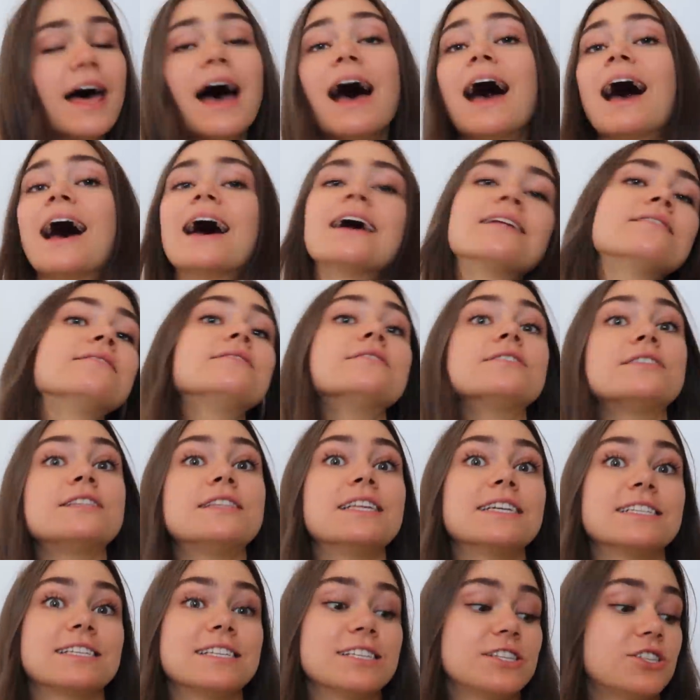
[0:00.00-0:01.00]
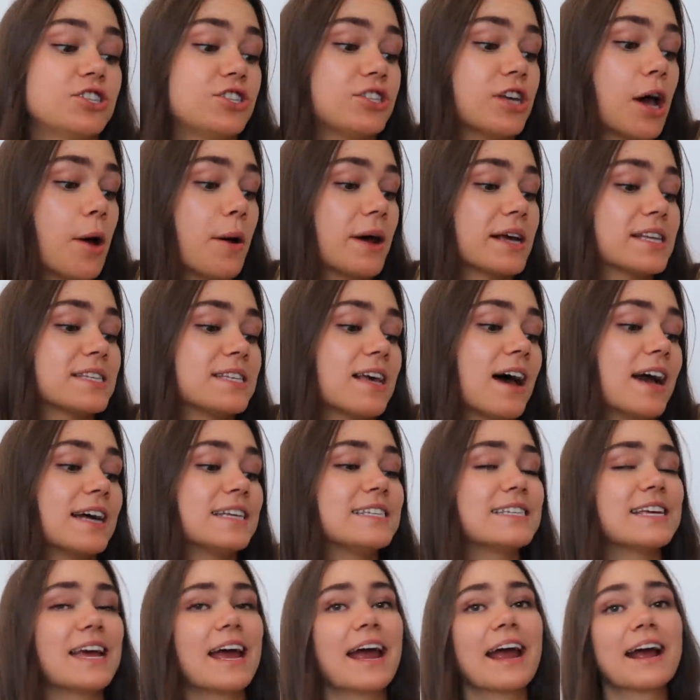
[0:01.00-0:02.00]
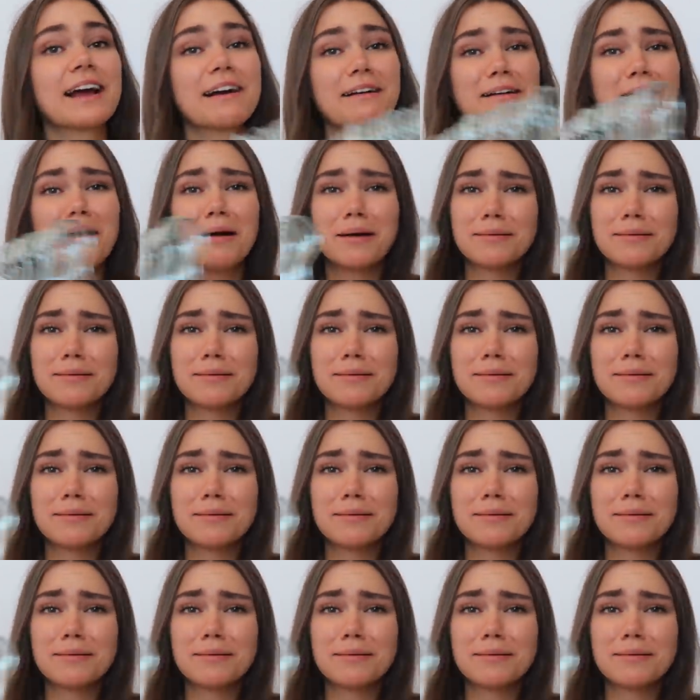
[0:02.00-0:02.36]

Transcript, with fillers: then this is so exciting.